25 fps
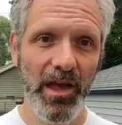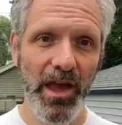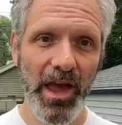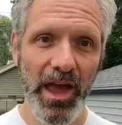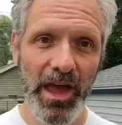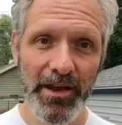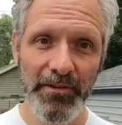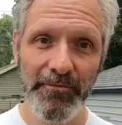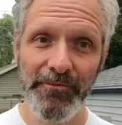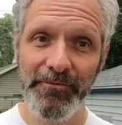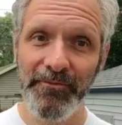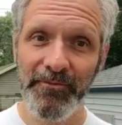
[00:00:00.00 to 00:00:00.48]

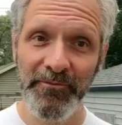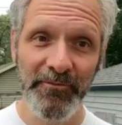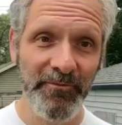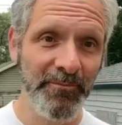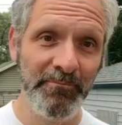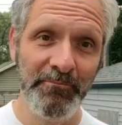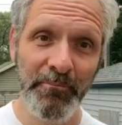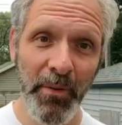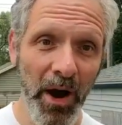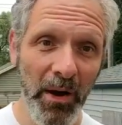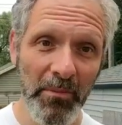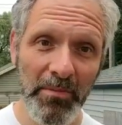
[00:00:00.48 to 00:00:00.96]
And
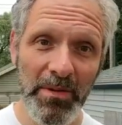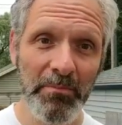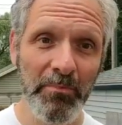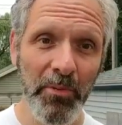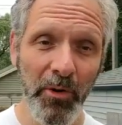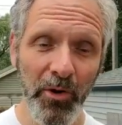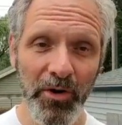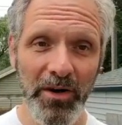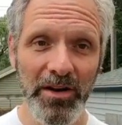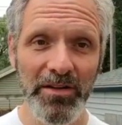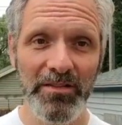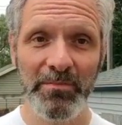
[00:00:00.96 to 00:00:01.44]
Bobby
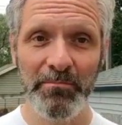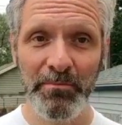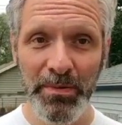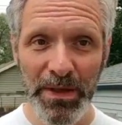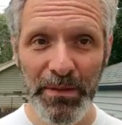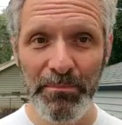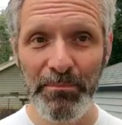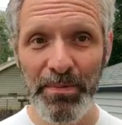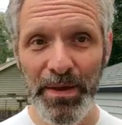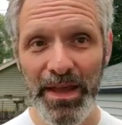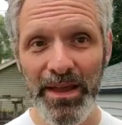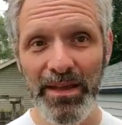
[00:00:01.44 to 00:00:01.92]
Portis,
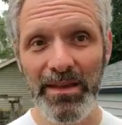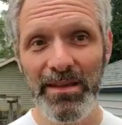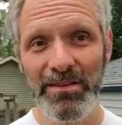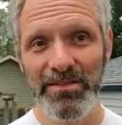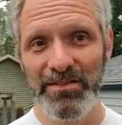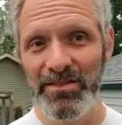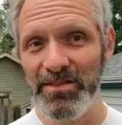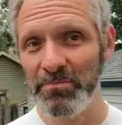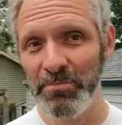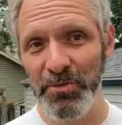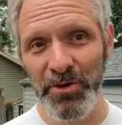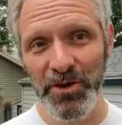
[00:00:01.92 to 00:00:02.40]
BP,
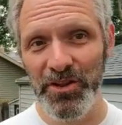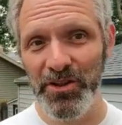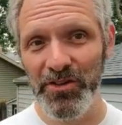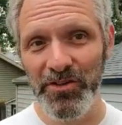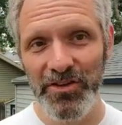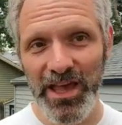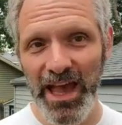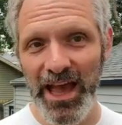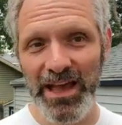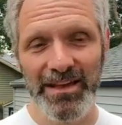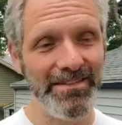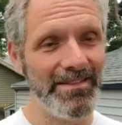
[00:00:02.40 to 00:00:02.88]
just put a little
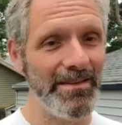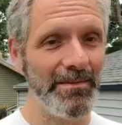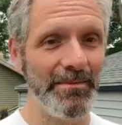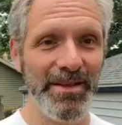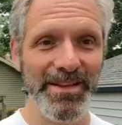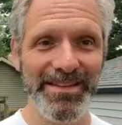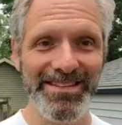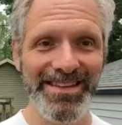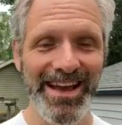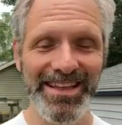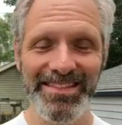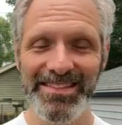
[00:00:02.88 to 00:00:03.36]
gas in him.
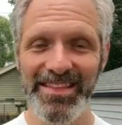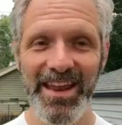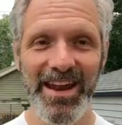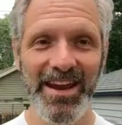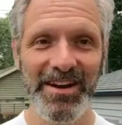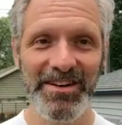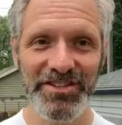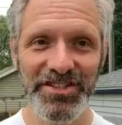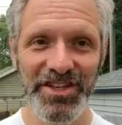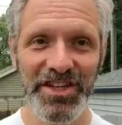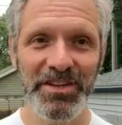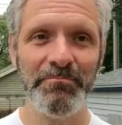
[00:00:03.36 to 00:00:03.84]
He's got that
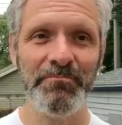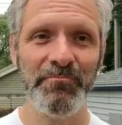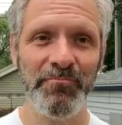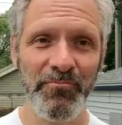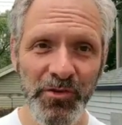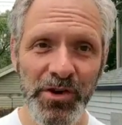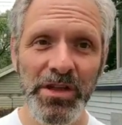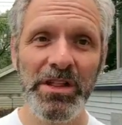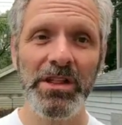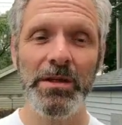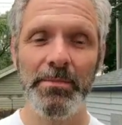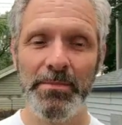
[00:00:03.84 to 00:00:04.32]
energy,
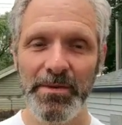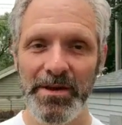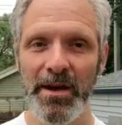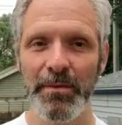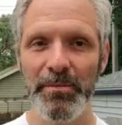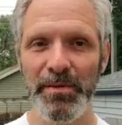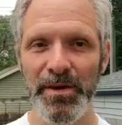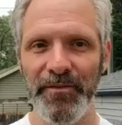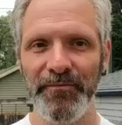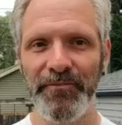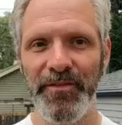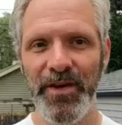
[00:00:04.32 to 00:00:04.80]
really
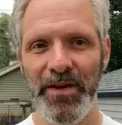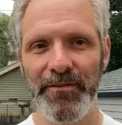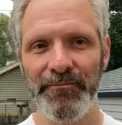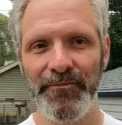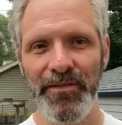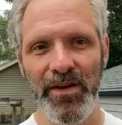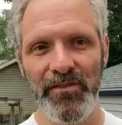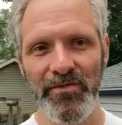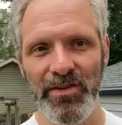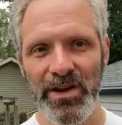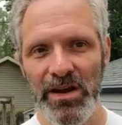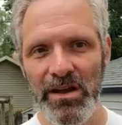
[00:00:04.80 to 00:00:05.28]
becoming a fan
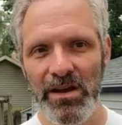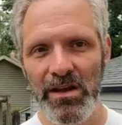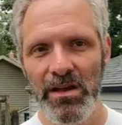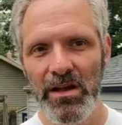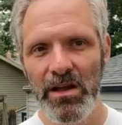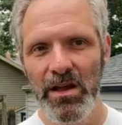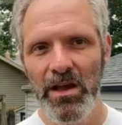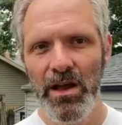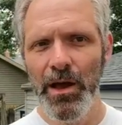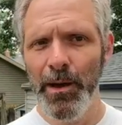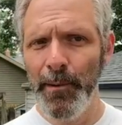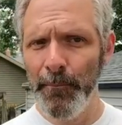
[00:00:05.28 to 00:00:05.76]
favorite.
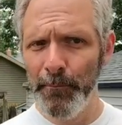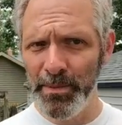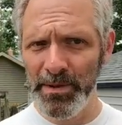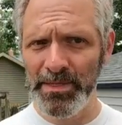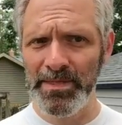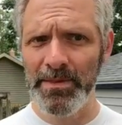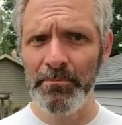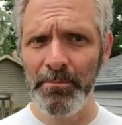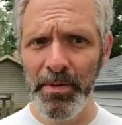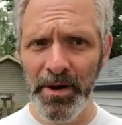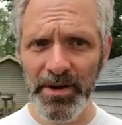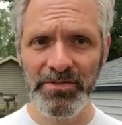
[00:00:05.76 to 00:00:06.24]
But
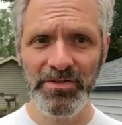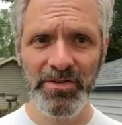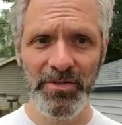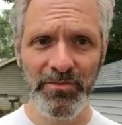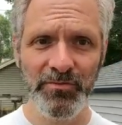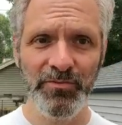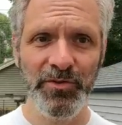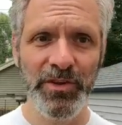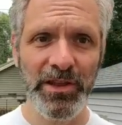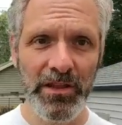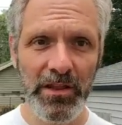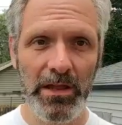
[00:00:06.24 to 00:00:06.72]
the Bucks are
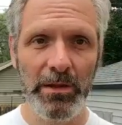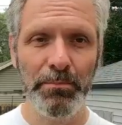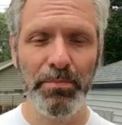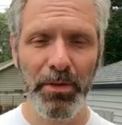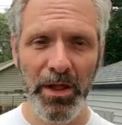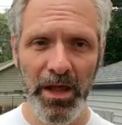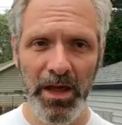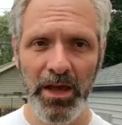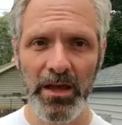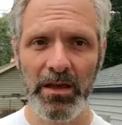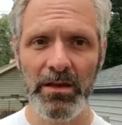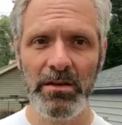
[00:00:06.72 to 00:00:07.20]
really
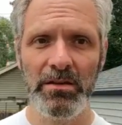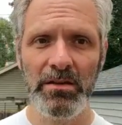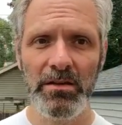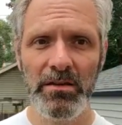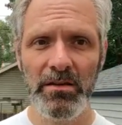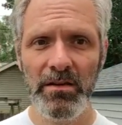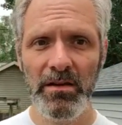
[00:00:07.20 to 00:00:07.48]
playing